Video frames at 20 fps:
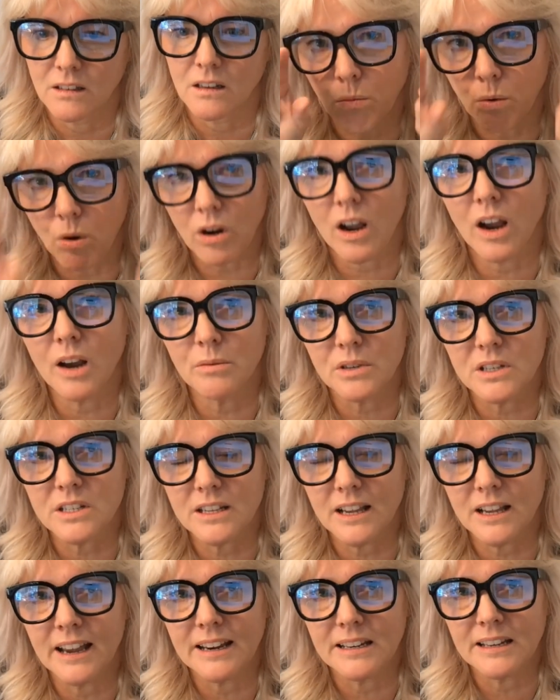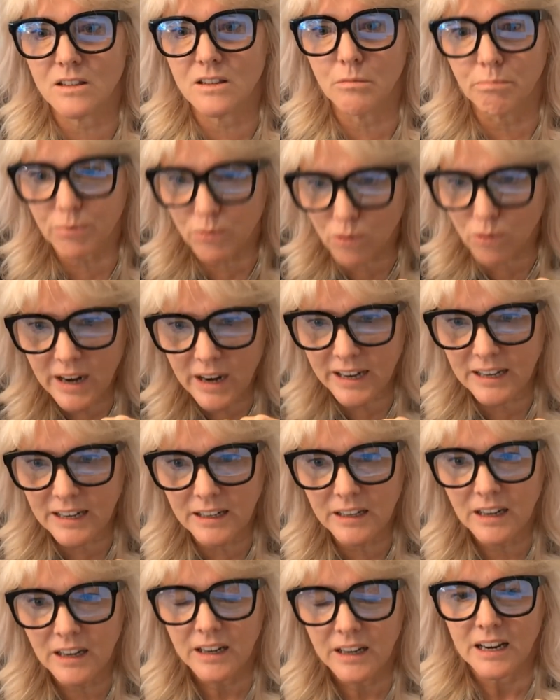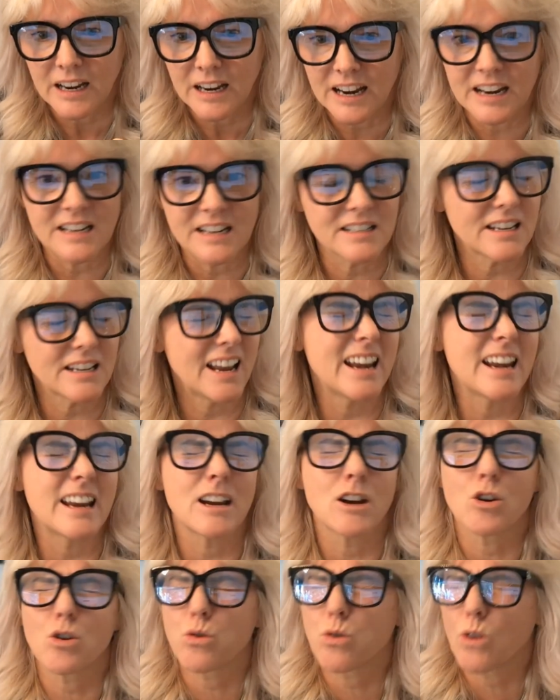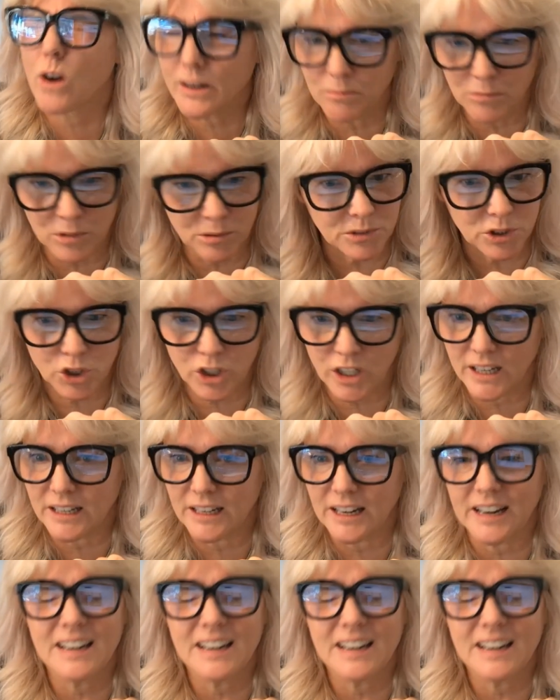What I would say is the brain is an incredible machine.